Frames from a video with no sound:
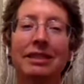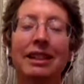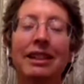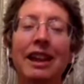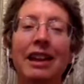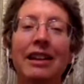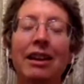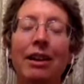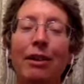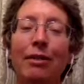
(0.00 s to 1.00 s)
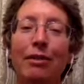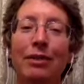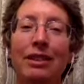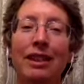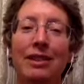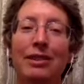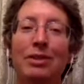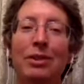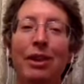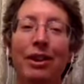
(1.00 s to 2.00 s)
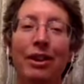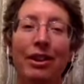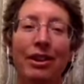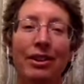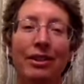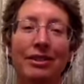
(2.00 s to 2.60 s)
let that love get stronger.